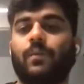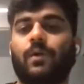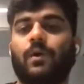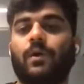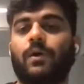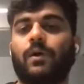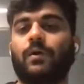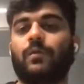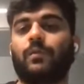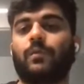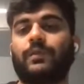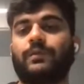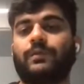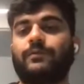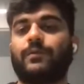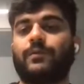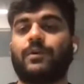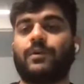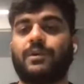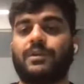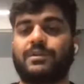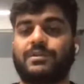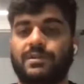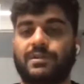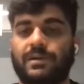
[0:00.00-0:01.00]
work with
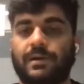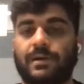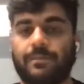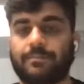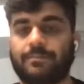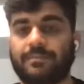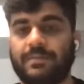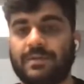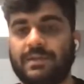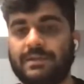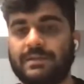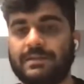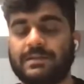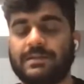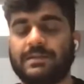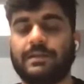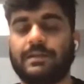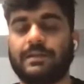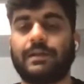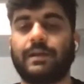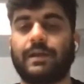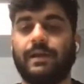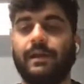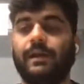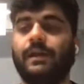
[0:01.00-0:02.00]
furniture companies,
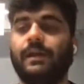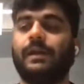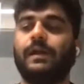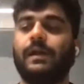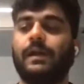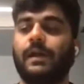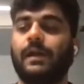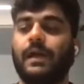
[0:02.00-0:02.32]
right?